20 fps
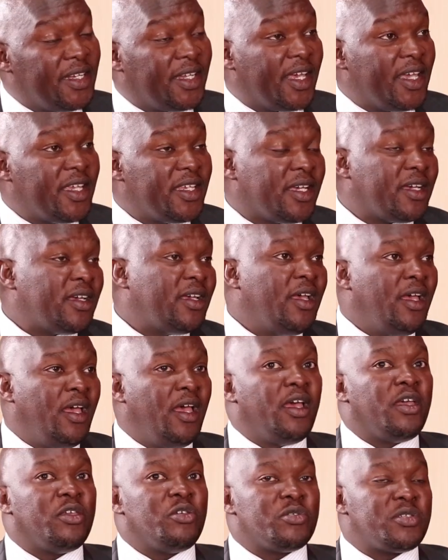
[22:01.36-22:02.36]
in Kenya.
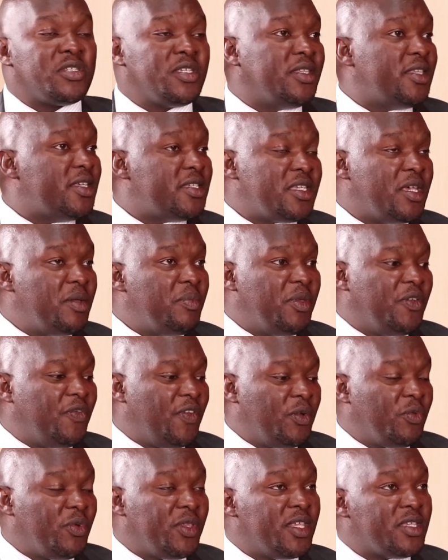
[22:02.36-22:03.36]
You're seeing the same
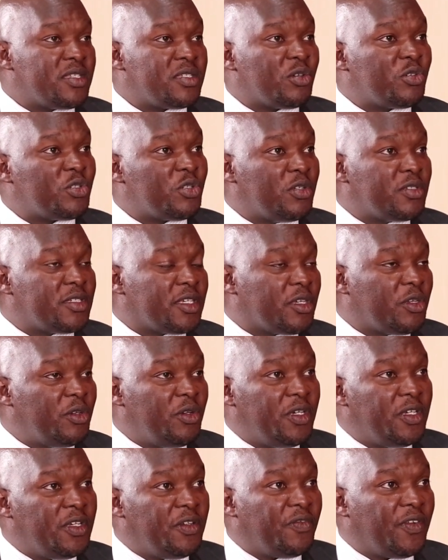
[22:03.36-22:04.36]
even with the Social
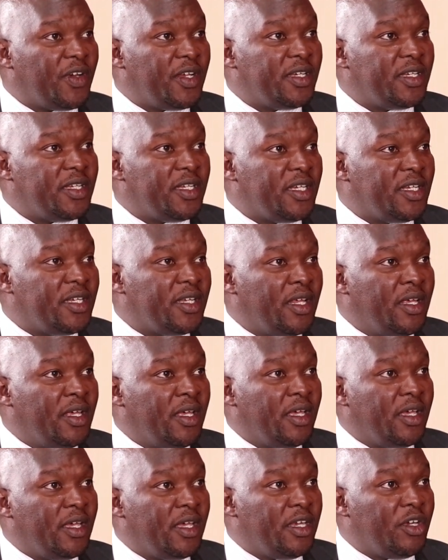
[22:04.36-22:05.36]
Security Fund in,
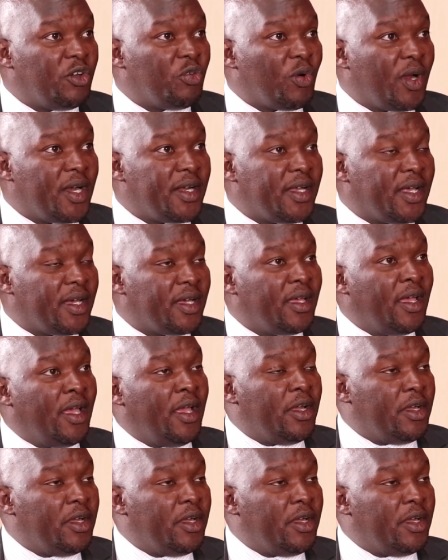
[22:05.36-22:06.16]
in Rwanda.